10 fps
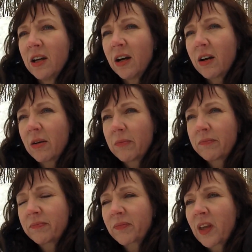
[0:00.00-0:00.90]

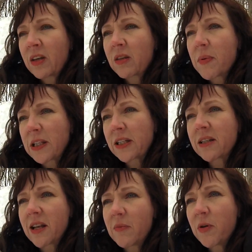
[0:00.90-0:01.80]
the best
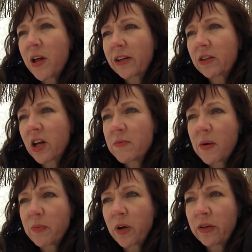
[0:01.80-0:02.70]
example I could come
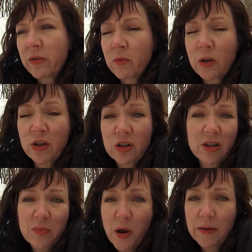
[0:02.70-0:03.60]
up with, which
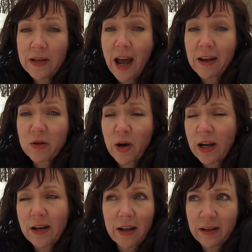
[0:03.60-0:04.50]
is probably not
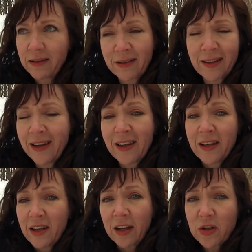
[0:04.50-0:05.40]
great. I
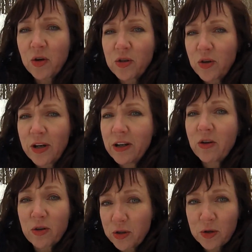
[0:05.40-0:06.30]
told you I didn't
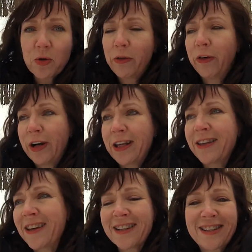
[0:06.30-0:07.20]
go to school for any
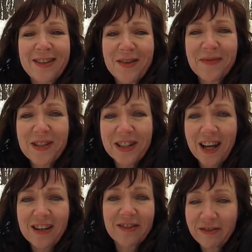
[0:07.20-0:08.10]
of this, so I'm just
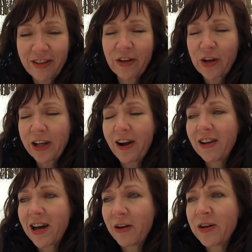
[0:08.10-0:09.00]
kind of figuring it
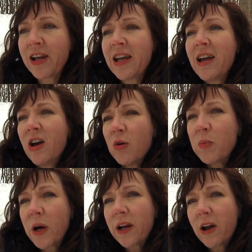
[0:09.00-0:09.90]
all out.
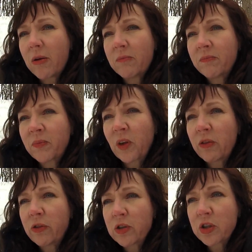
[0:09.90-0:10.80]
But
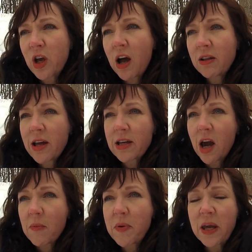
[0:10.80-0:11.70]
if you saw like
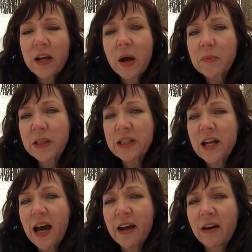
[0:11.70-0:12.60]
a pinup
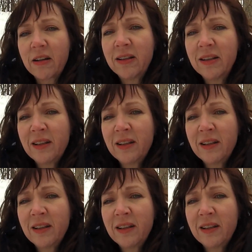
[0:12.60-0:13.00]
style